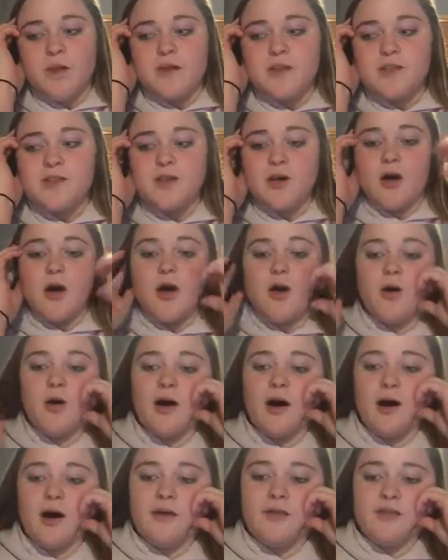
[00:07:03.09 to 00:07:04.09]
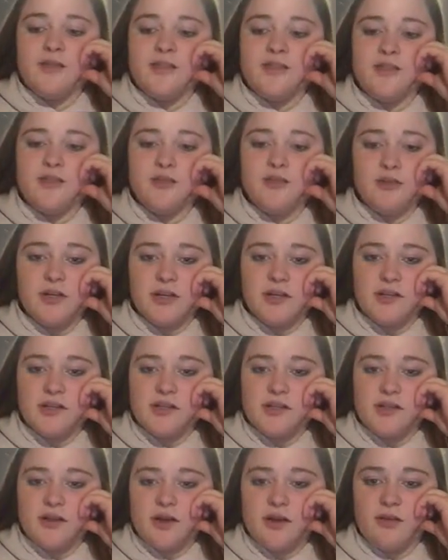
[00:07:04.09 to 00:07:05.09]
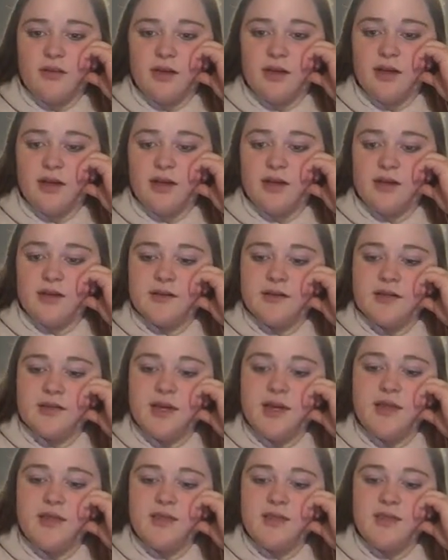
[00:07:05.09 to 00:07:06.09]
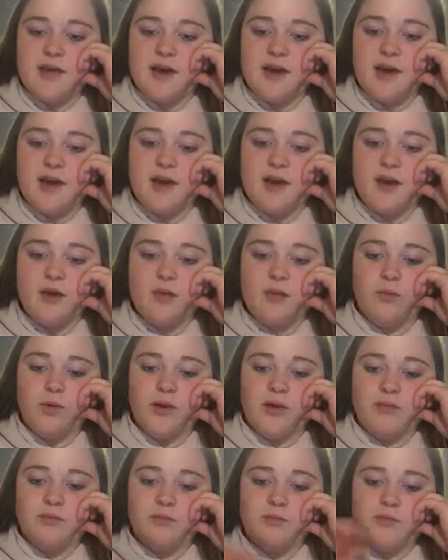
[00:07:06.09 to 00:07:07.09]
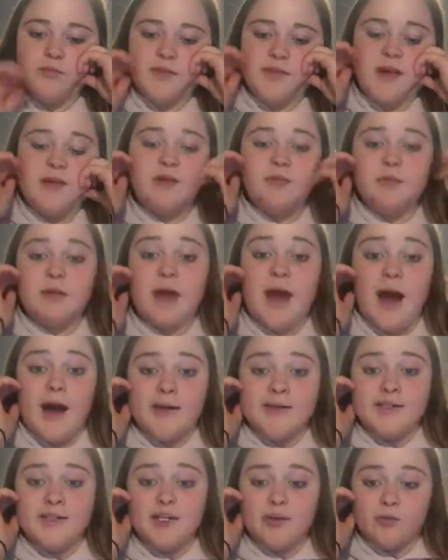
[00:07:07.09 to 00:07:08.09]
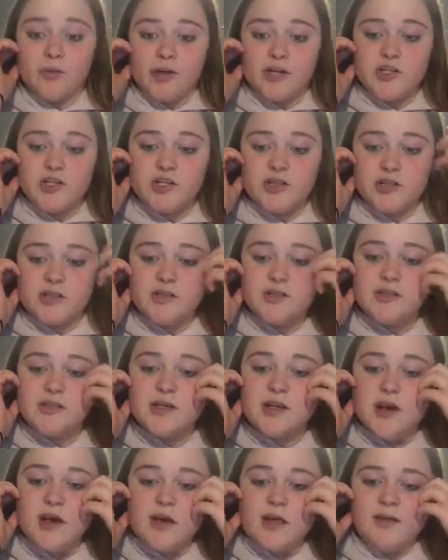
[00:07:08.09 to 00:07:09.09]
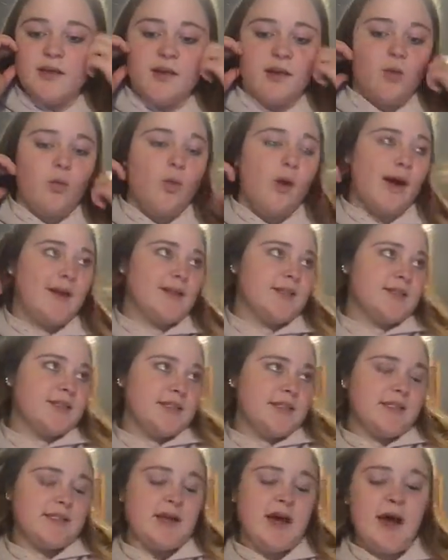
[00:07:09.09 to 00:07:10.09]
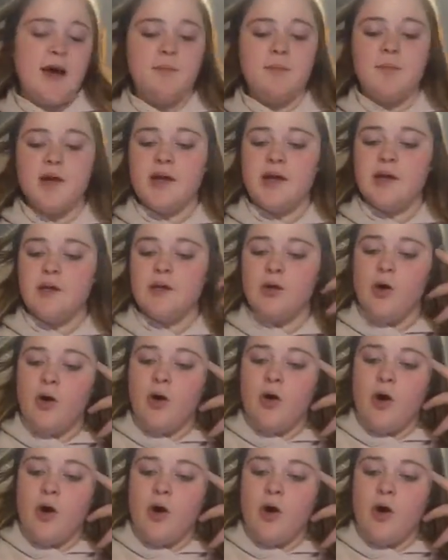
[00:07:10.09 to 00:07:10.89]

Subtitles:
So on the students' other hand, they would be asking questions like, why does this happen?